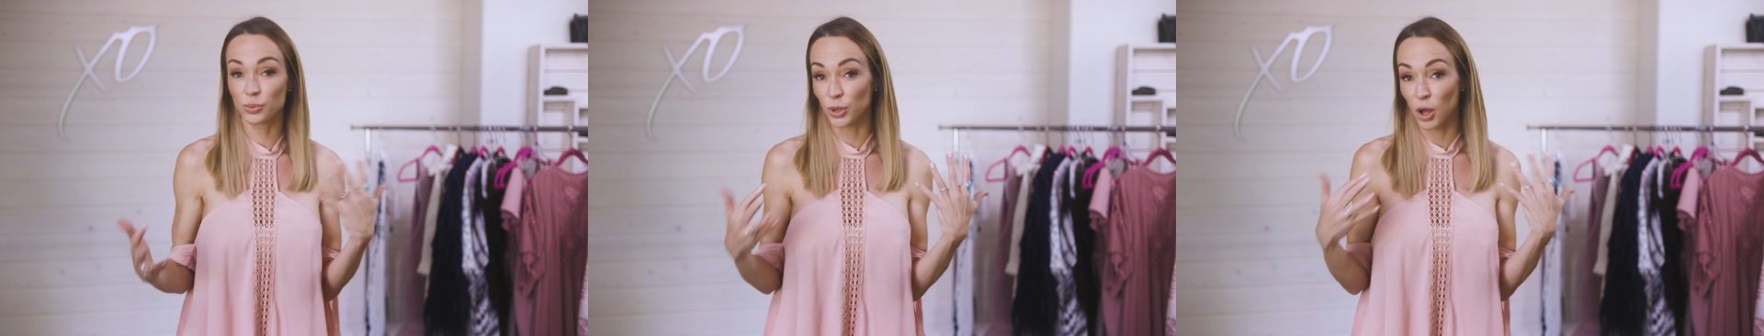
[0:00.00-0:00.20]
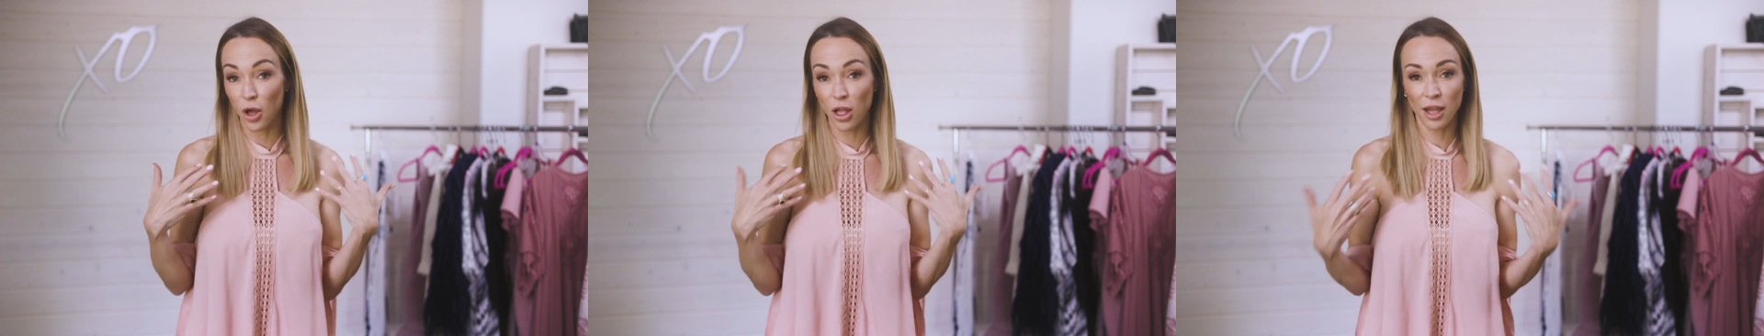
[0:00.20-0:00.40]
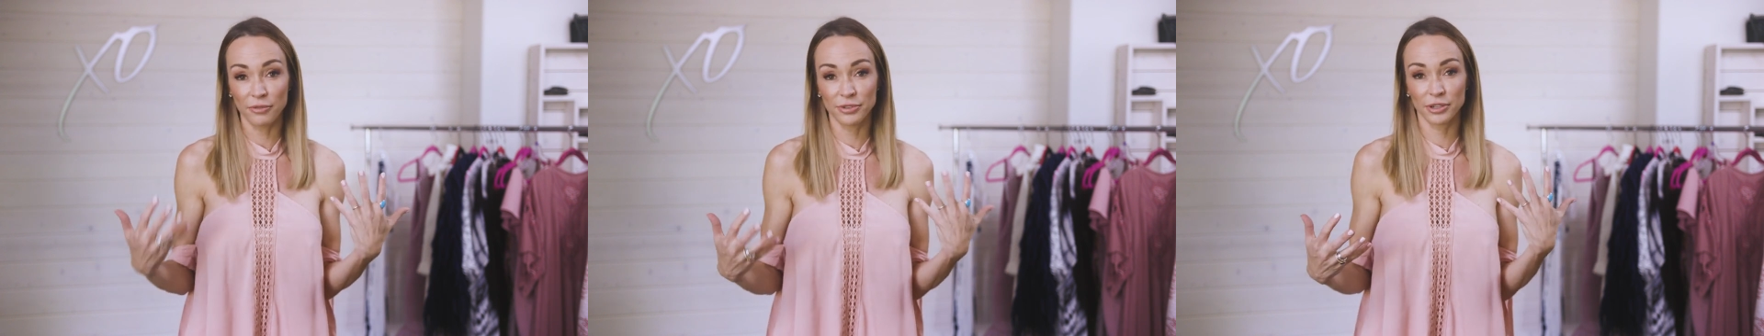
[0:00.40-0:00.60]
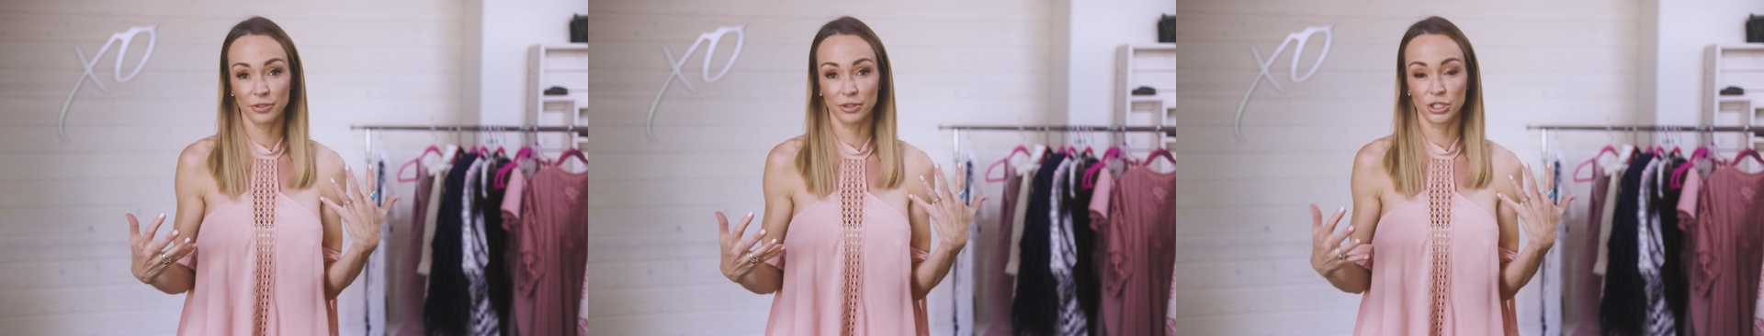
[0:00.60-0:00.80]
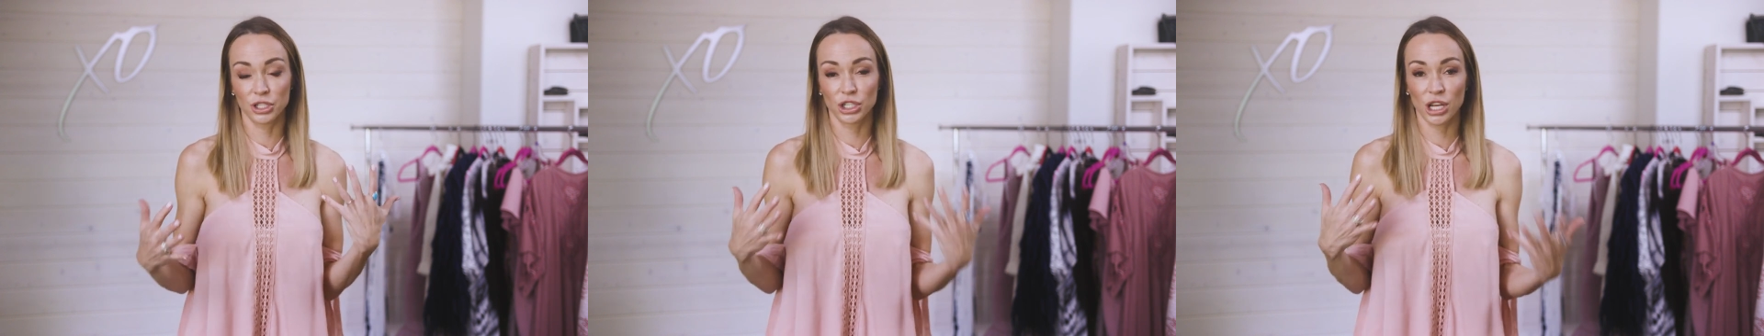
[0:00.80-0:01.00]
we all have
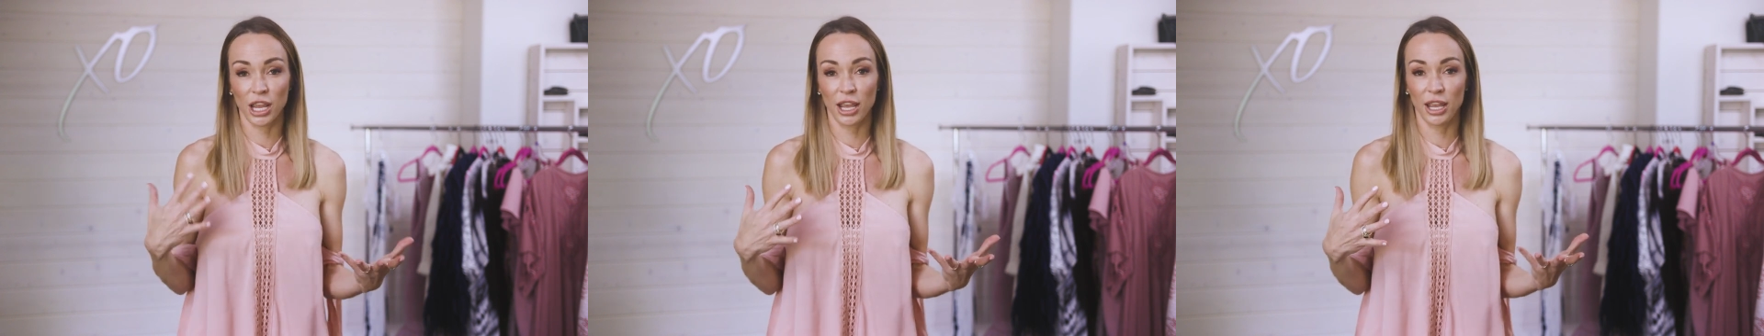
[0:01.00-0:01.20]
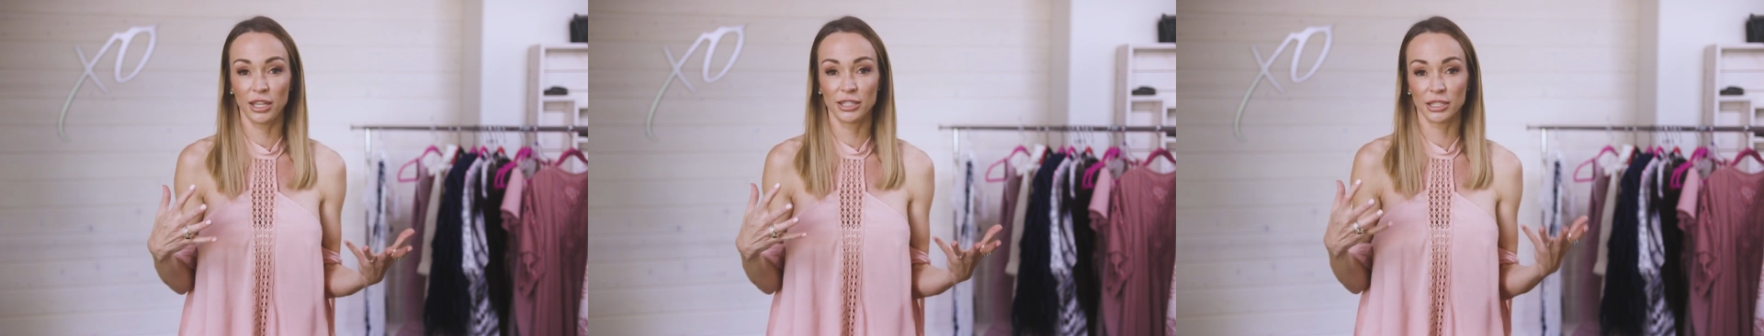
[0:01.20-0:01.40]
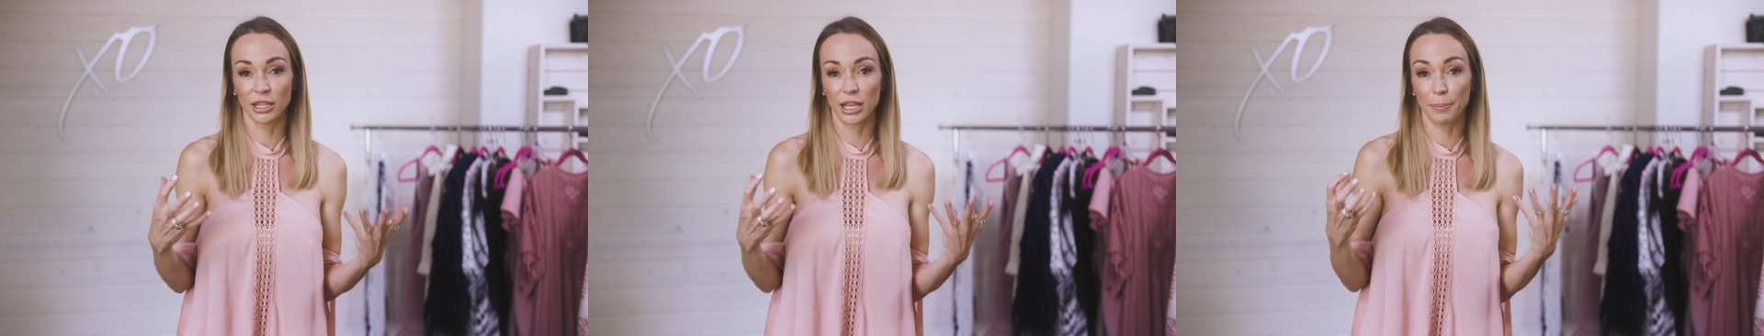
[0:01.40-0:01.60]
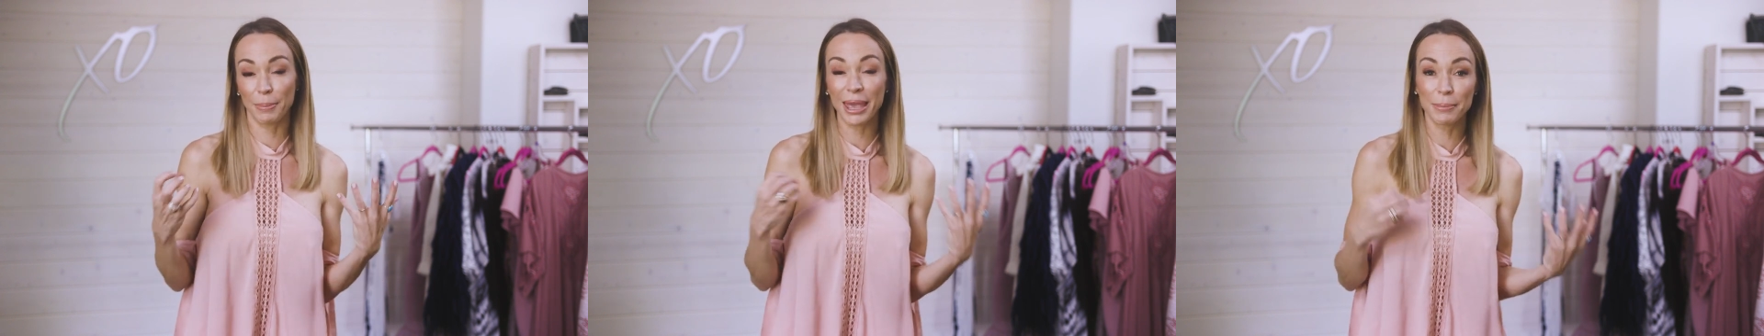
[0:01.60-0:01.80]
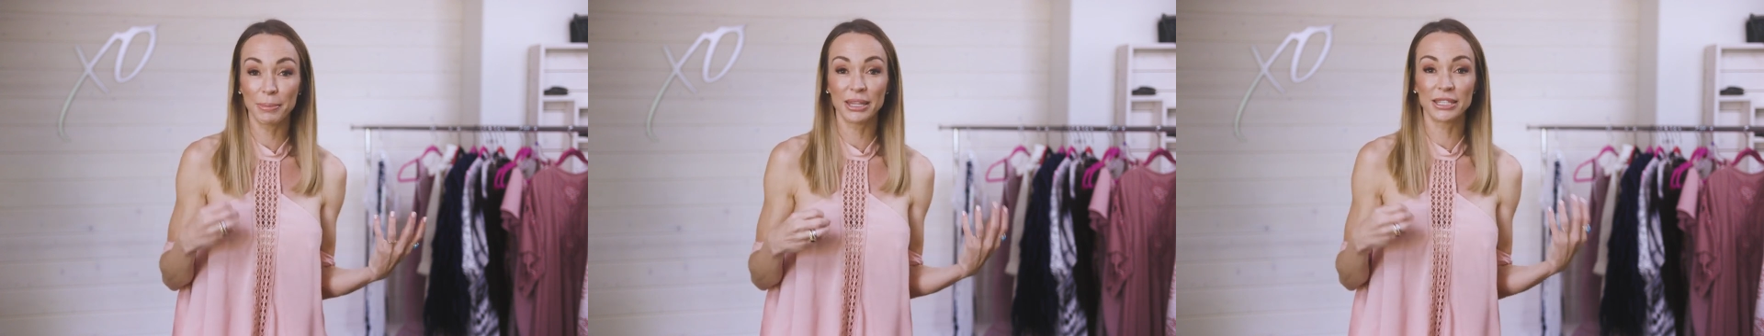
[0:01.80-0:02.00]
different shades and like
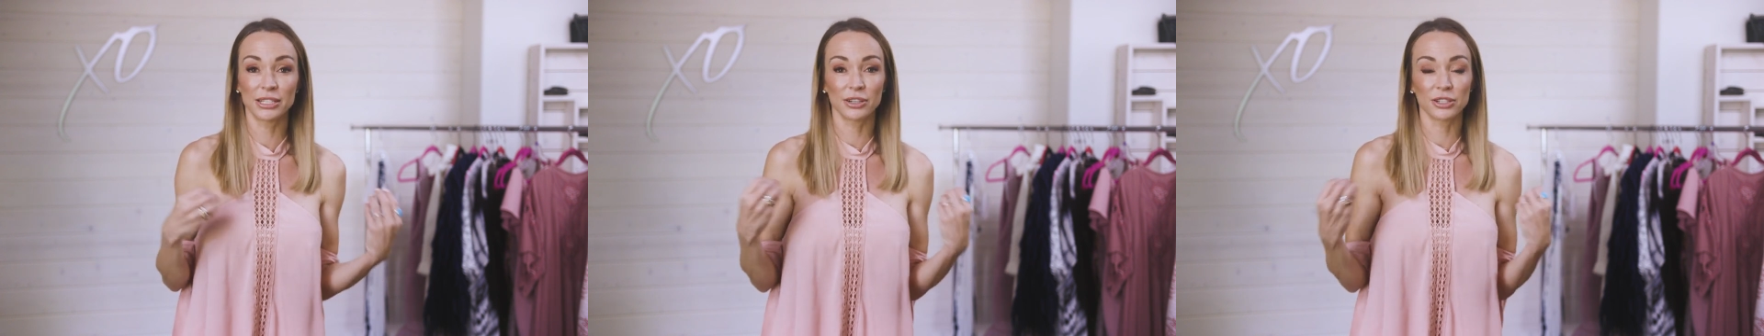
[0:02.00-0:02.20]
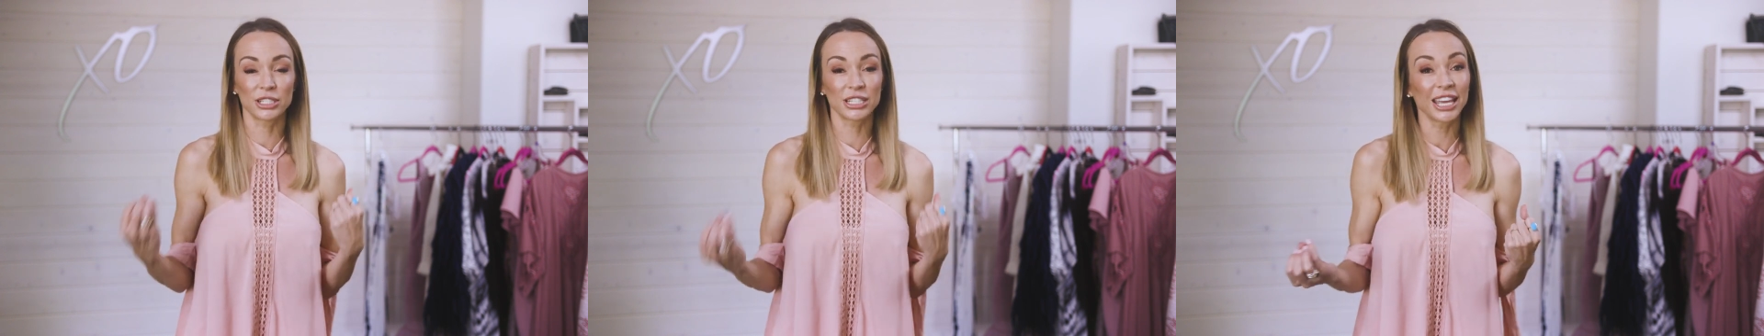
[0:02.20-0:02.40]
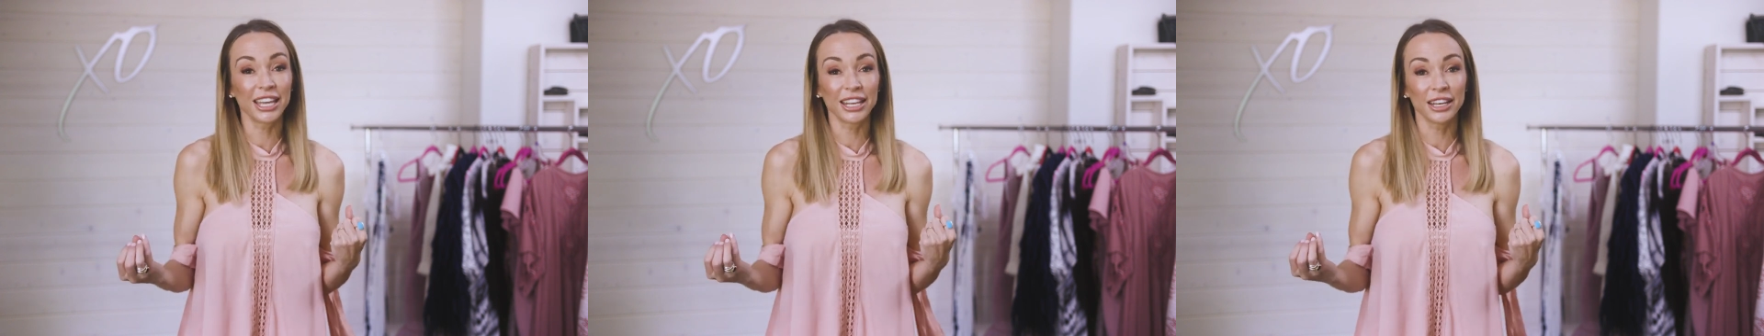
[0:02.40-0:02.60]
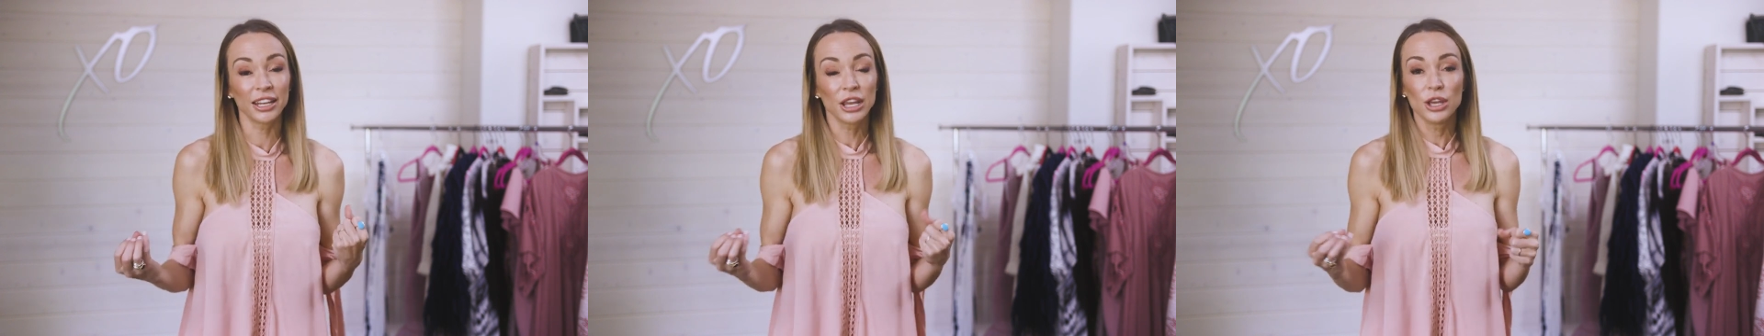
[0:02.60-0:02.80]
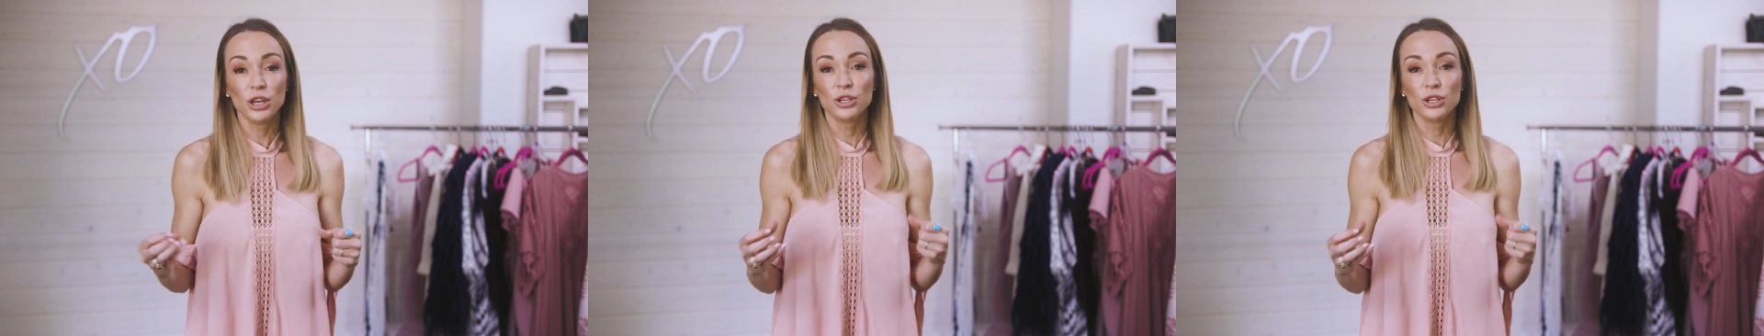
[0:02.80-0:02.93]
pigments in our skin.